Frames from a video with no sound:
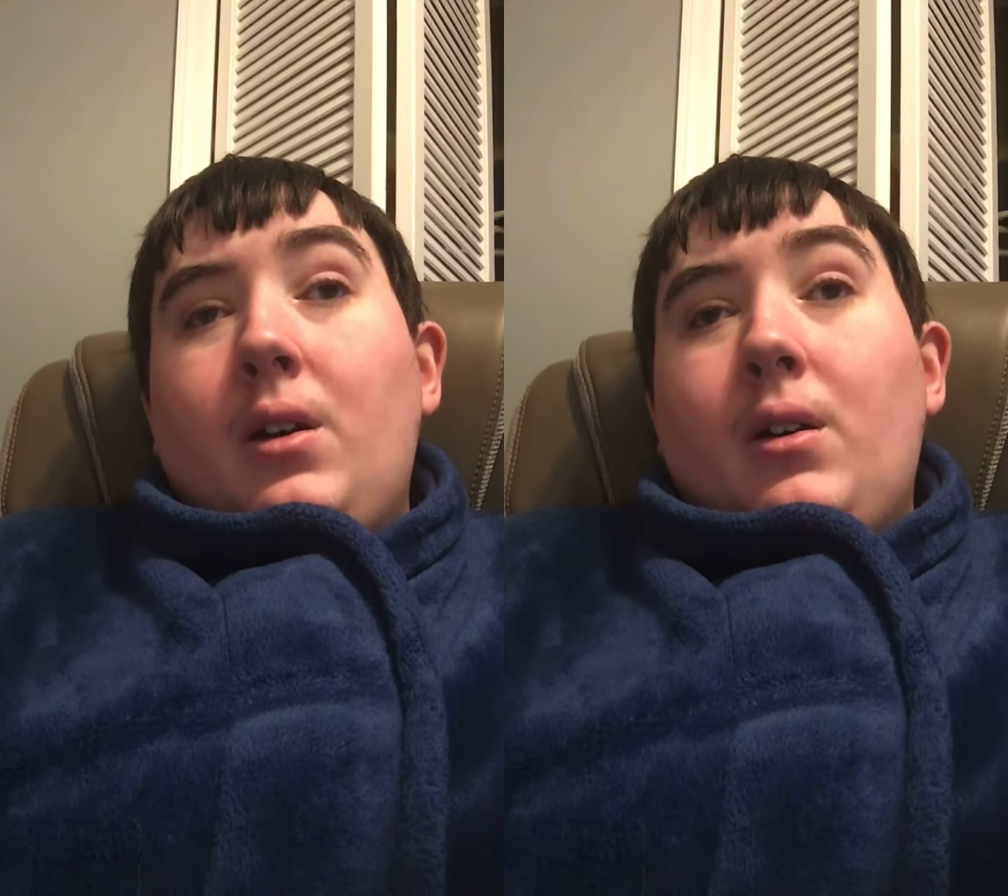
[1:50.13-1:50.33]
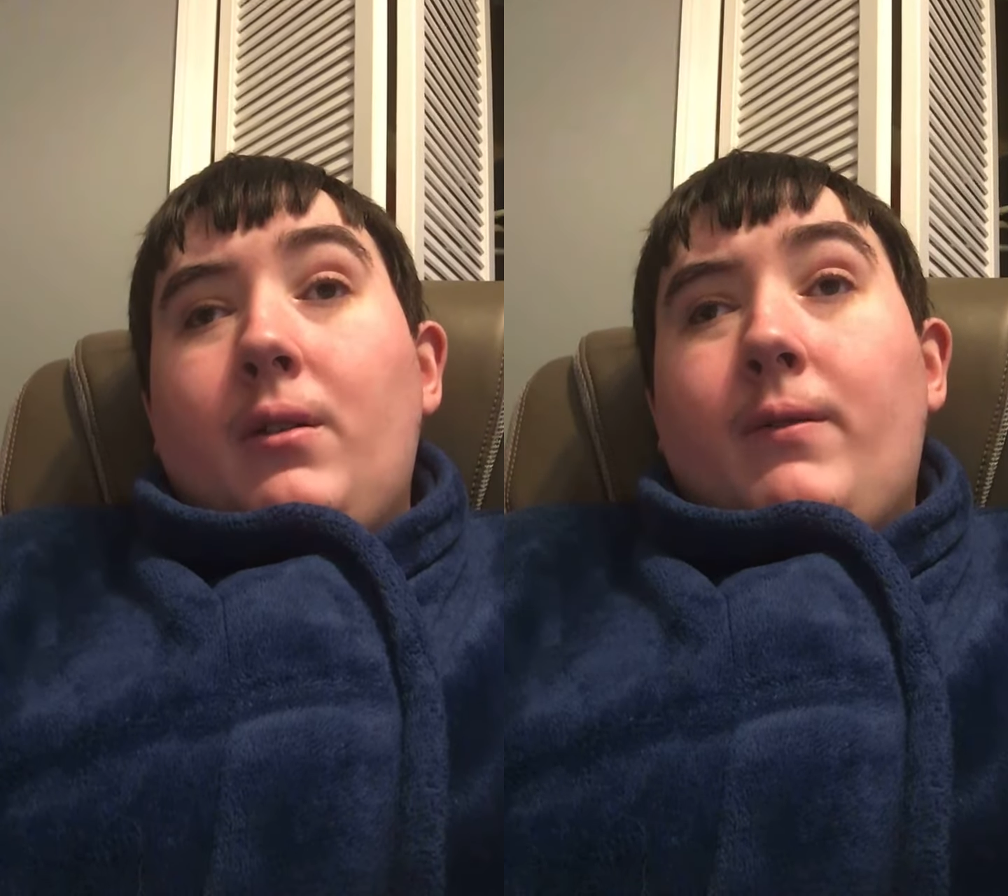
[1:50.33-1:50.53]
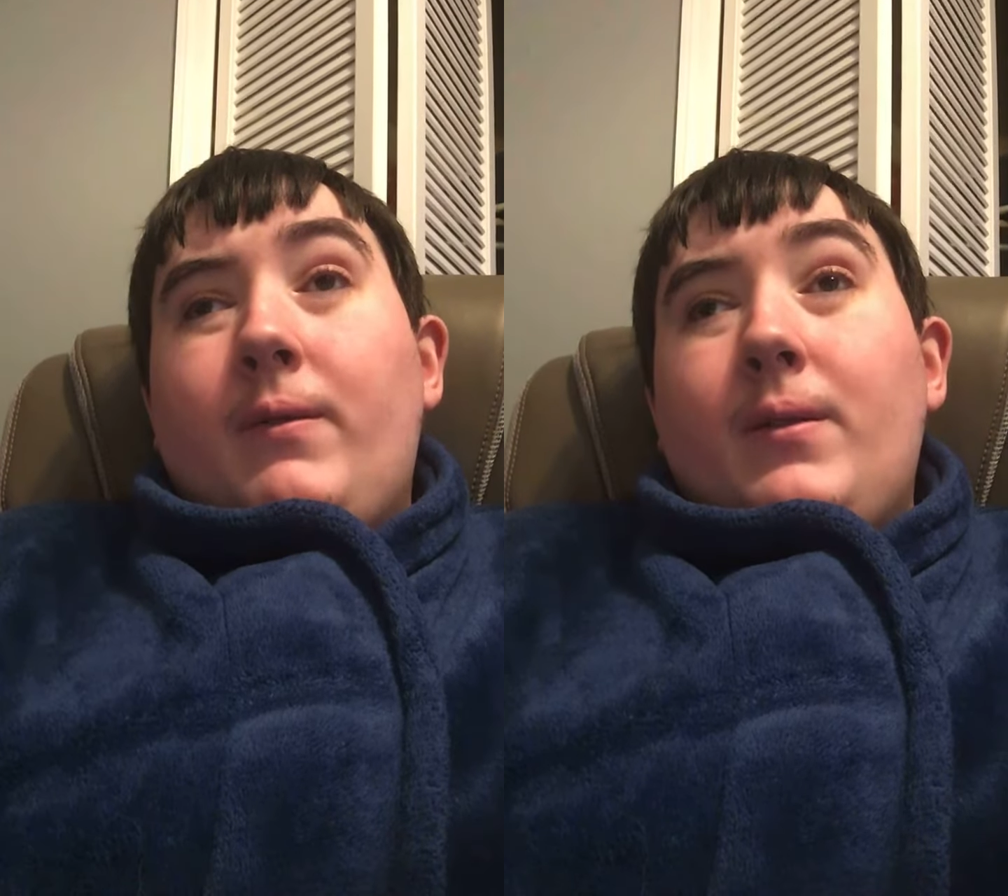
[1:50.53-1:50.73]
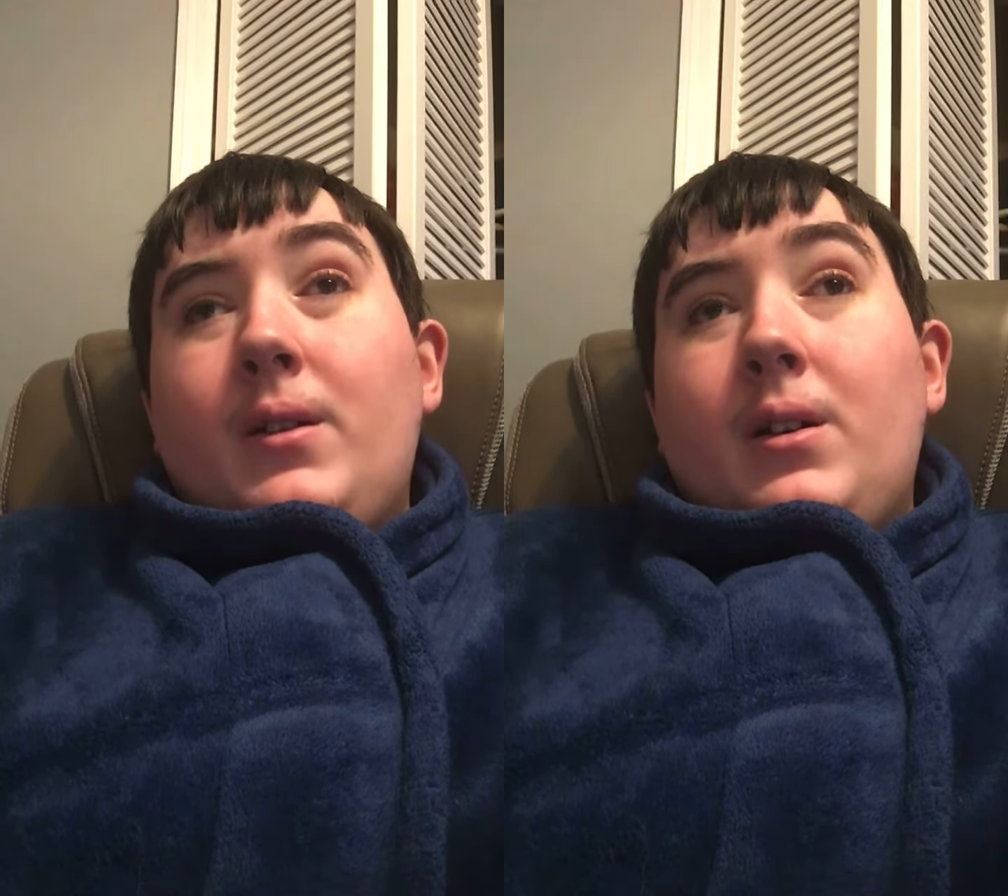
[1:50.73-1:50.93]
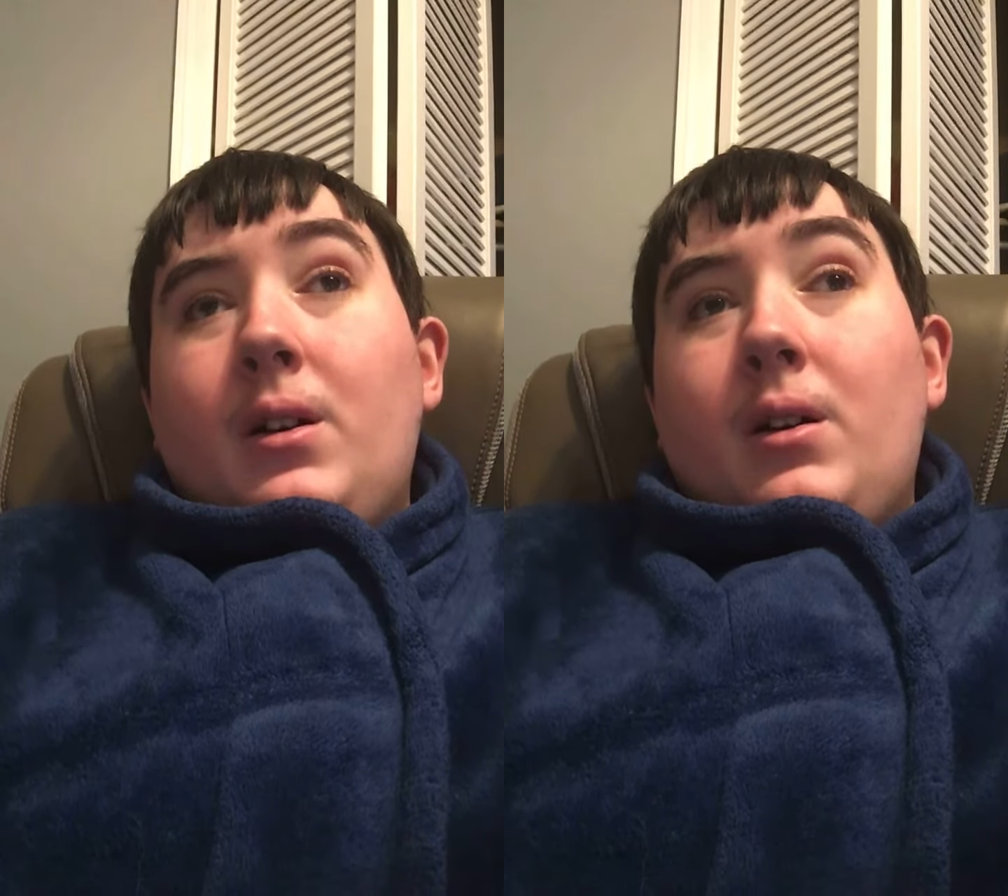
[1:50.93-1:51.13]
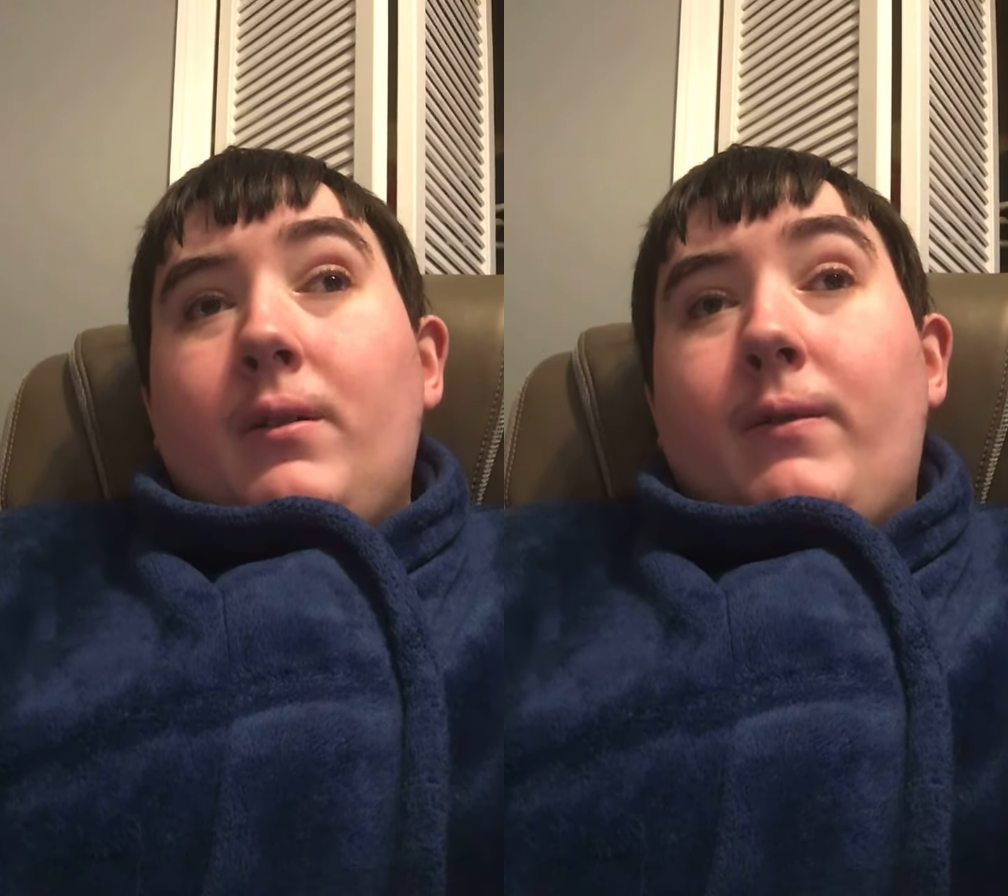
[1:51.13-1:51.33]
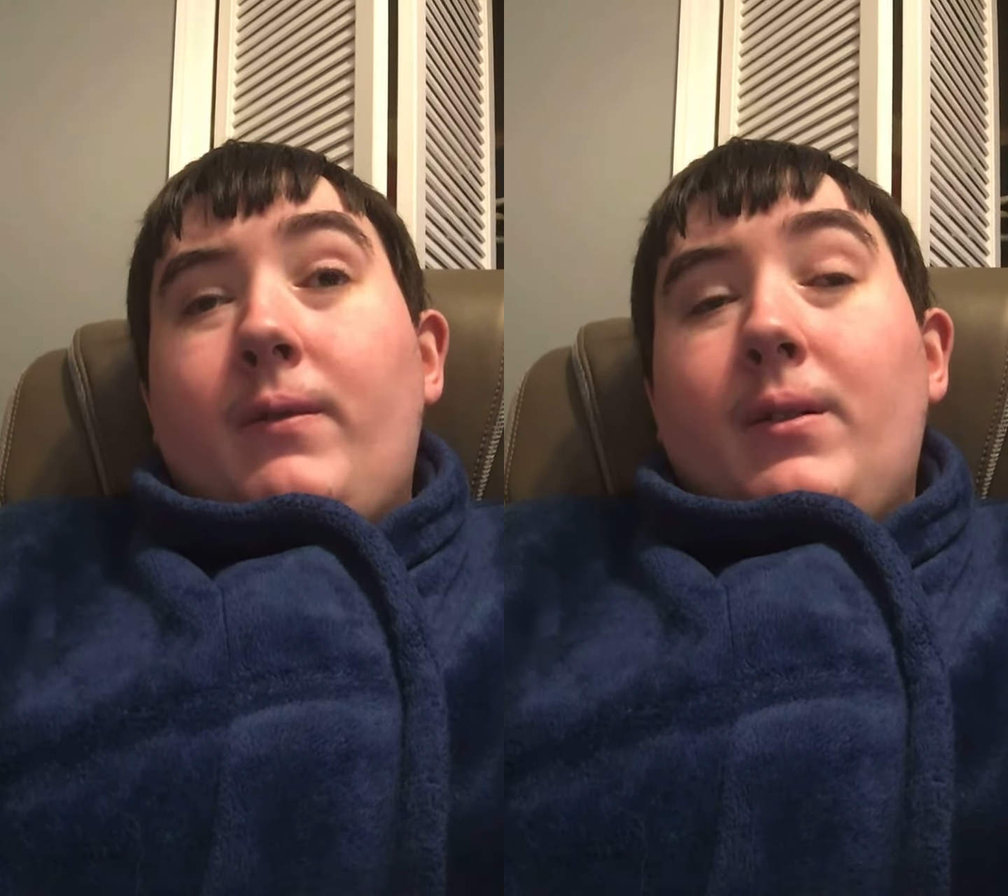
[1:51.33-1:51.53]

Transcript: of, of,